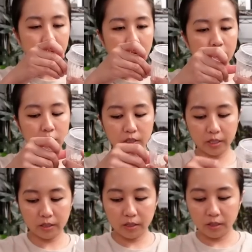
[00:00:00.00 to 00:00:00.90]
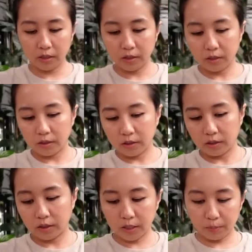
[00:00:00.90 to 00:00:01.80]
Actually,
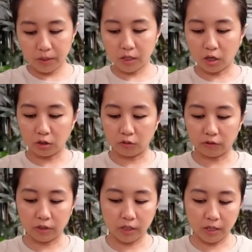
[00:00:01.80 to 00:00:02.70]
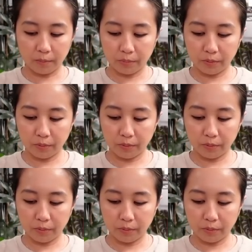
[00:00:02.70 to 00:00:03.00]
let's put it all over the cup.